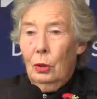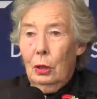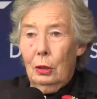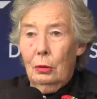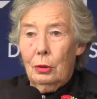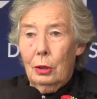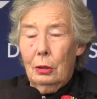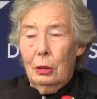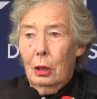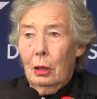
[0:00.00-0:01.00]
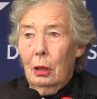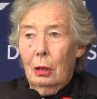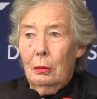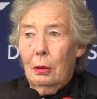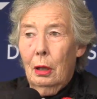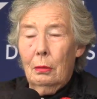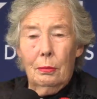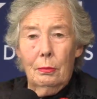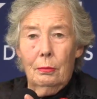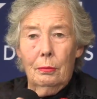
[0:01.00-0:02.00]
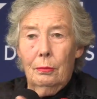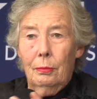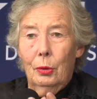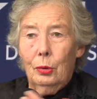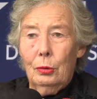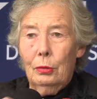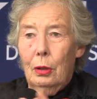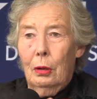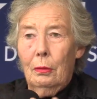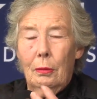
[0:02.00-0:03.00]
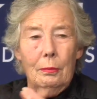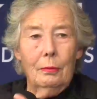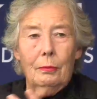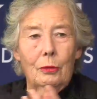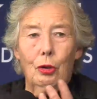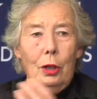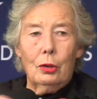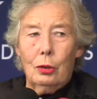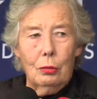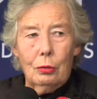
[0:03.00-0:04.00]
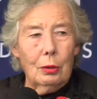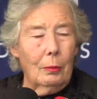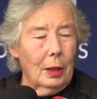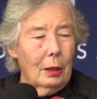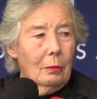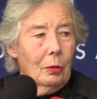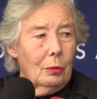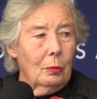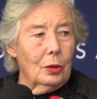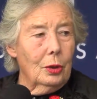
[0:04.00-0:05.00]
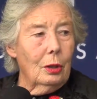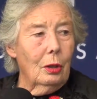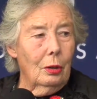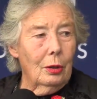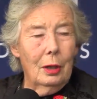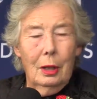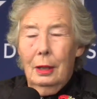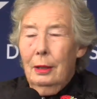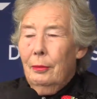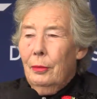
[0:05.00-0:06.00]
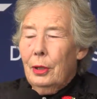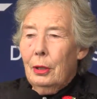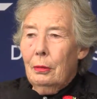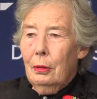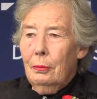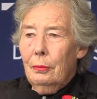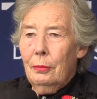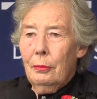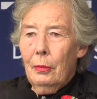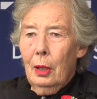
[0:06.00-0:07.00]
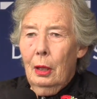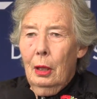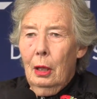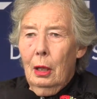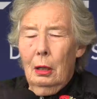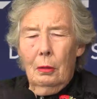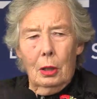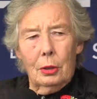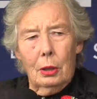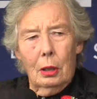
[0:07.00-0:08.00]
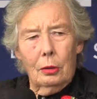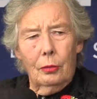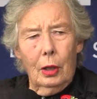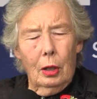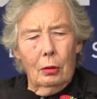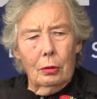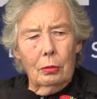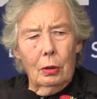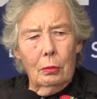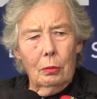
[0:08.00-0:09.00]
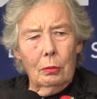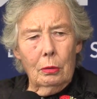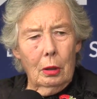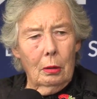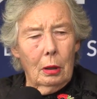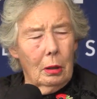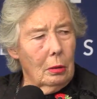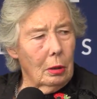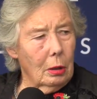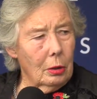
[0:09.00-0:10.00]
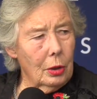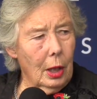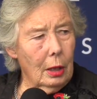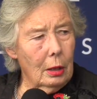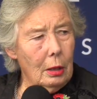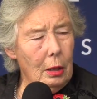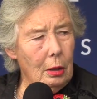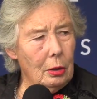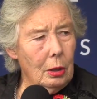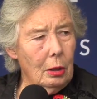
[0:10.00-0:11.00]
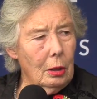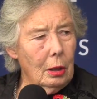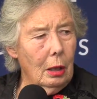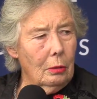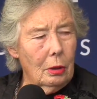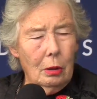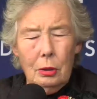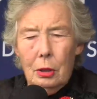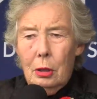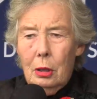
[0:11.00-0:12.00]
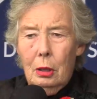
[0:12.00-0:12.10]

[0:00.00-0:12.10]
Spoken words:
You see, and I'd bought, you know, drinks or something. It wasn't a lot. So anyway, I said, "That's very odd." You know, I couldn't understand it, and I said at the counter, I said,